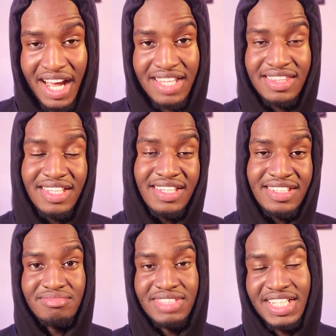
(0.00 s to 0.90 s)
I
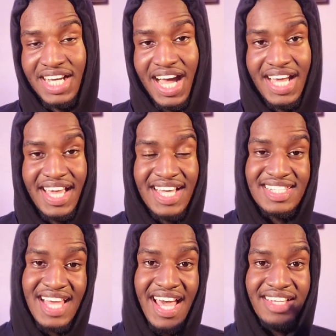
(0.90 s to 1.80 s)
think the guy has
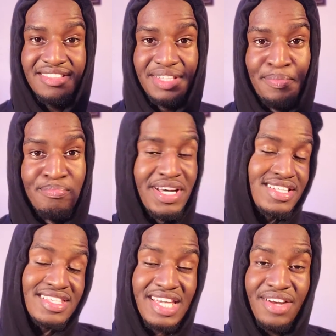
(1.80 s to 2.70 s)
had the
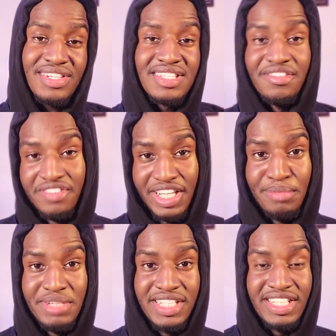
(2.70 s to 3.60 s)
best character
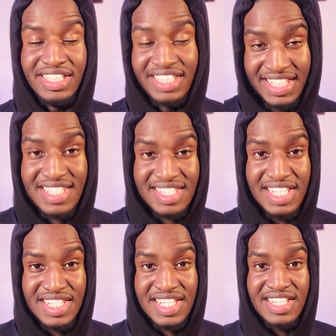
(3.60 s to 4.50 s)
development in this
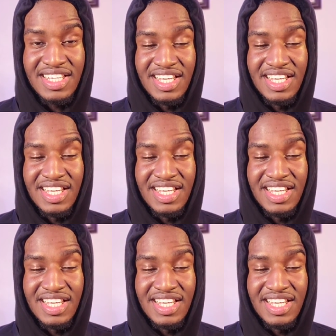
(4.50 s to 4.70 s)
season.